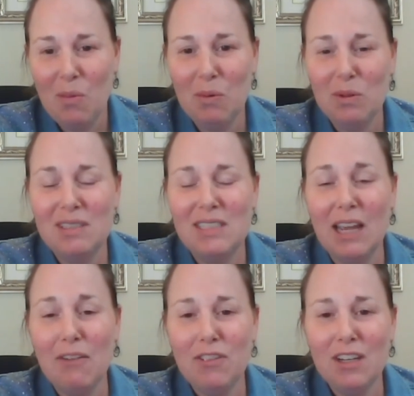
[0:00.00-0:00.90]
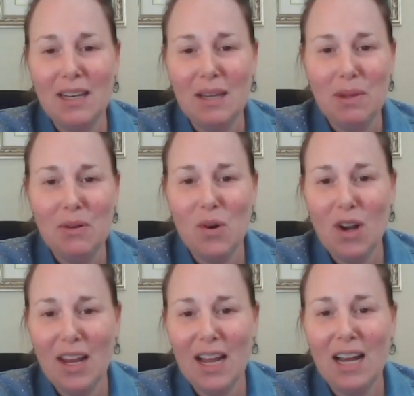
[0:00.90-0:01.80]
We will definitely be
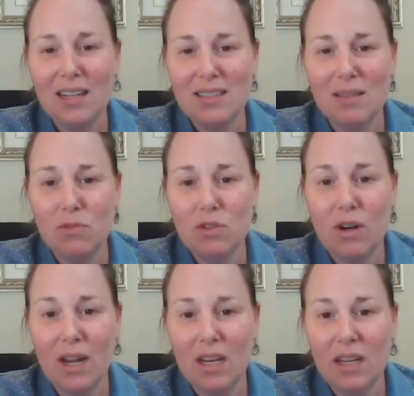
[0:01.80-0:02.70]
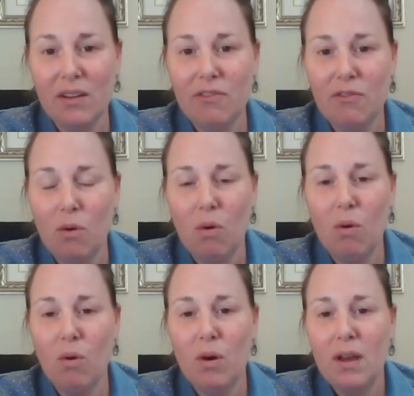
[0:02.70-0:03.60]
rolling out some training
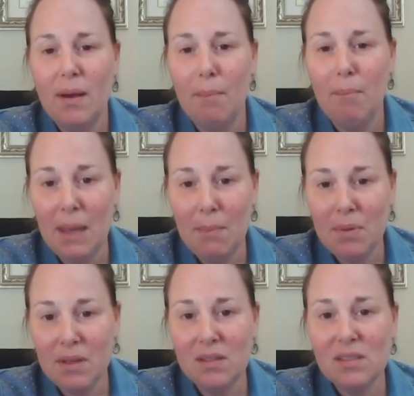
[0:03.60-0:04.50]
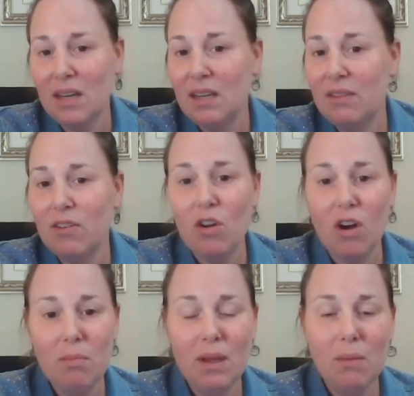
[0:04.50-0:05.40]
for members and even
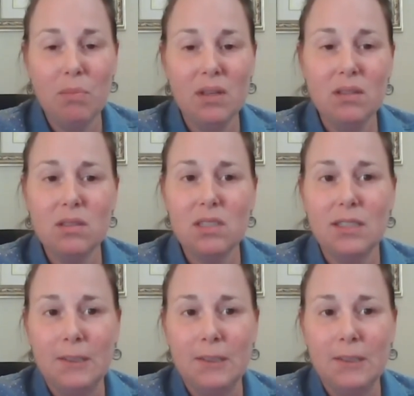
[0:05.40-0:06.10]
non-members